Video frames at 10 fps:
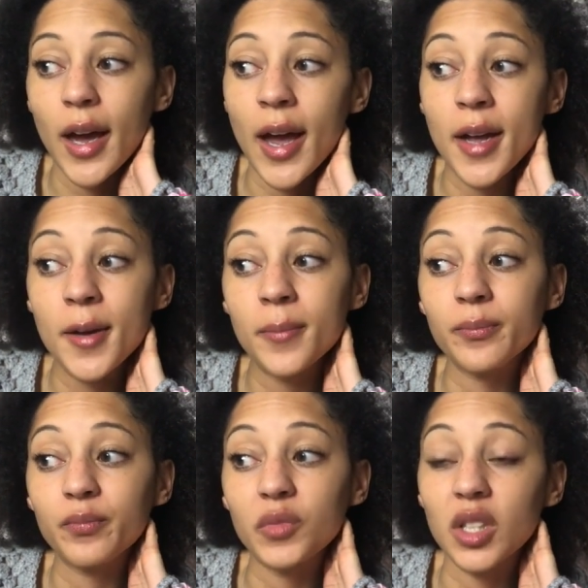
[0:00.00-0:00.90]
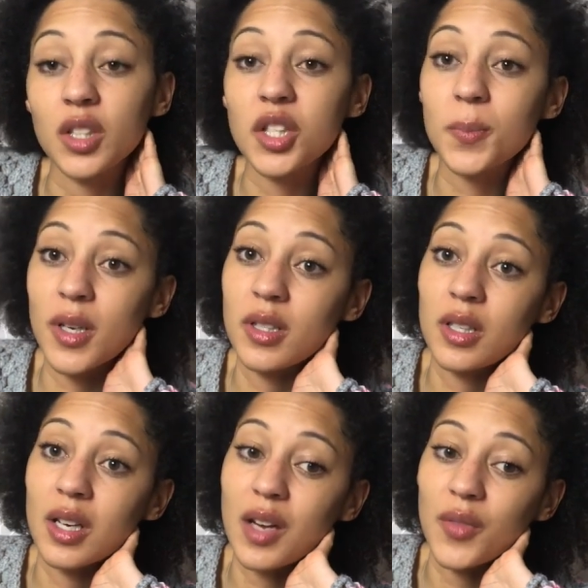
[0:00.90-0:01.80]
And I'd spotted
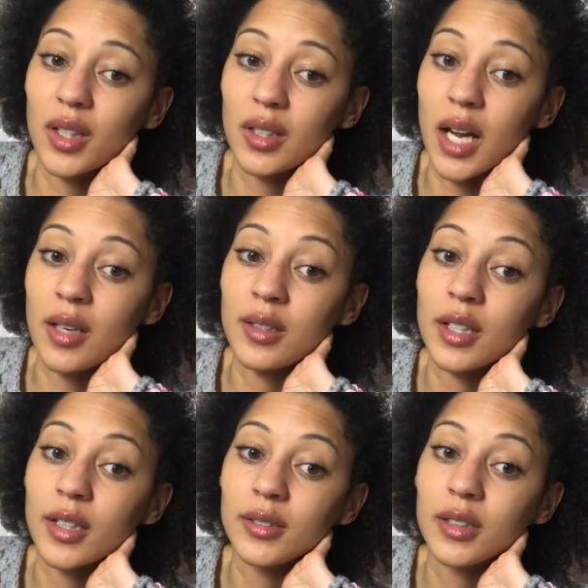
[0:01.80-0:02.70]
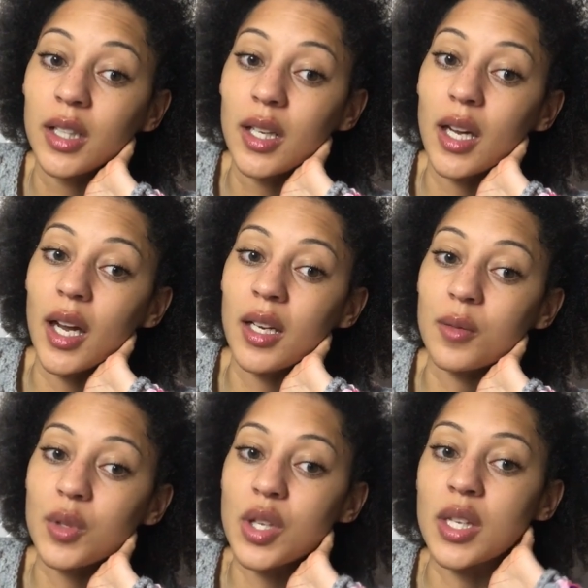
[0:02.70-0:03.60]
an advent calendar and it
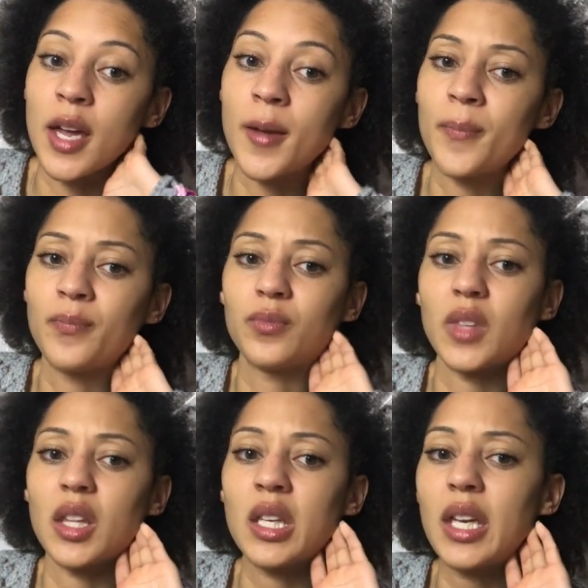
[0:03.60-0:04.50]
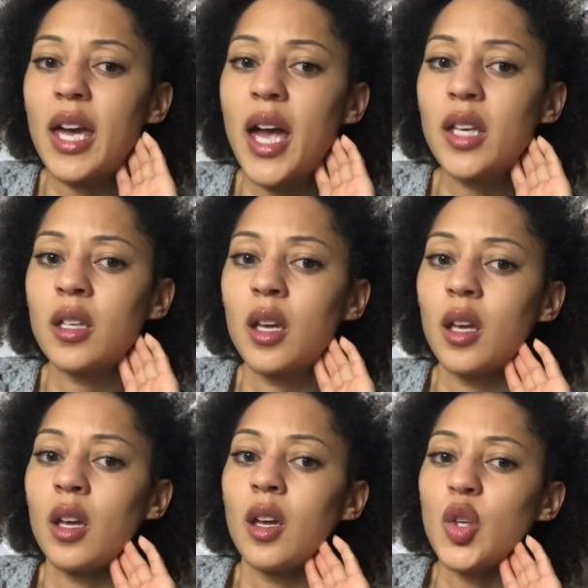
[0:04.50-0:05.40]
was, I think it had
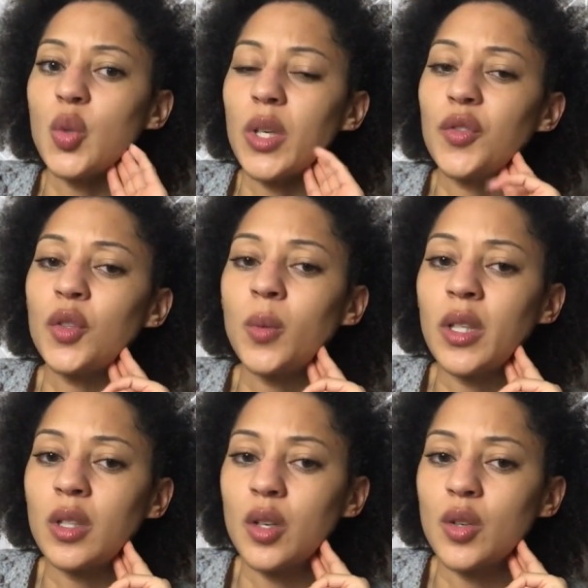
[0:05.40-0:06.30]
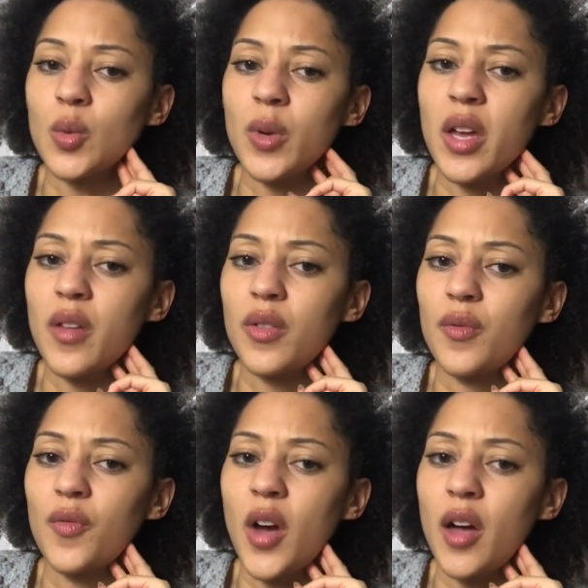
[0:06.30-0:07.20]
24 windows with
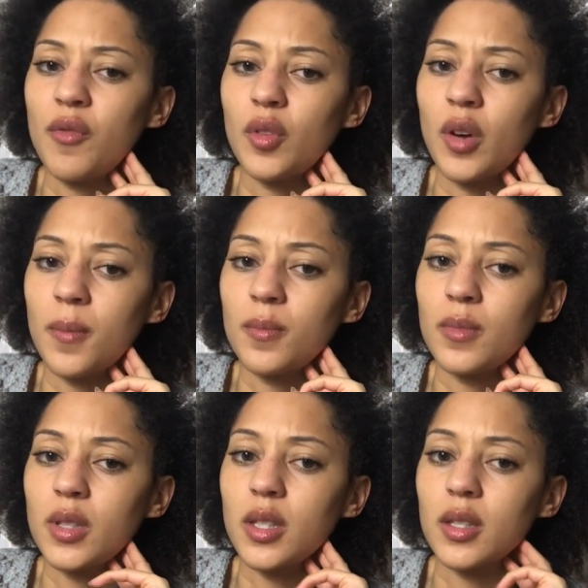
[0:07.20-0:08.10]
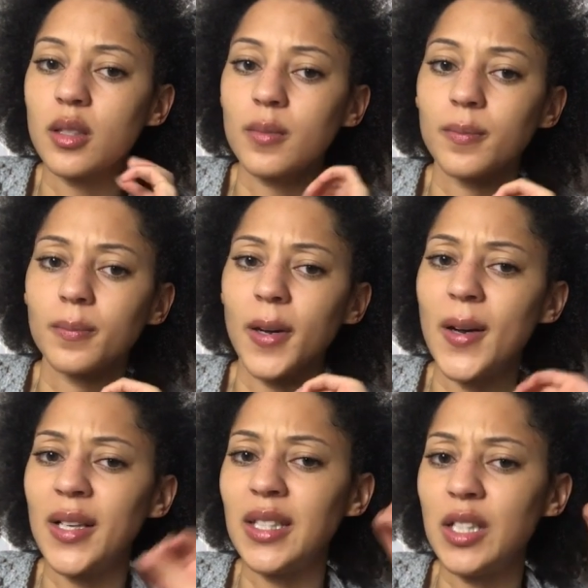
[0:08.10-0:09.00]
5 grams
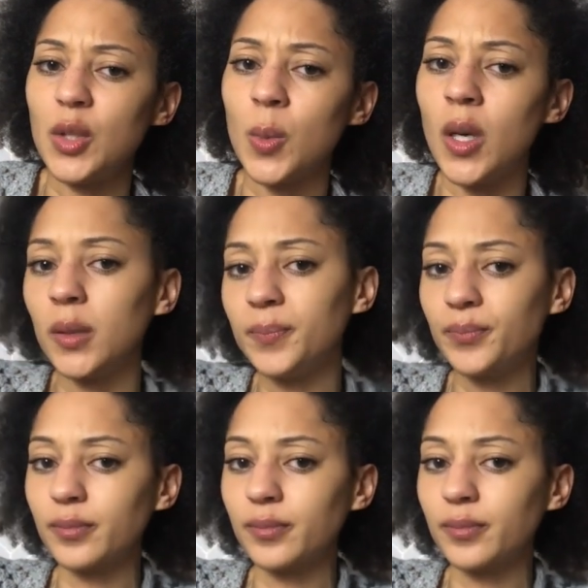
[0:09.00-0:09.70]
behind each one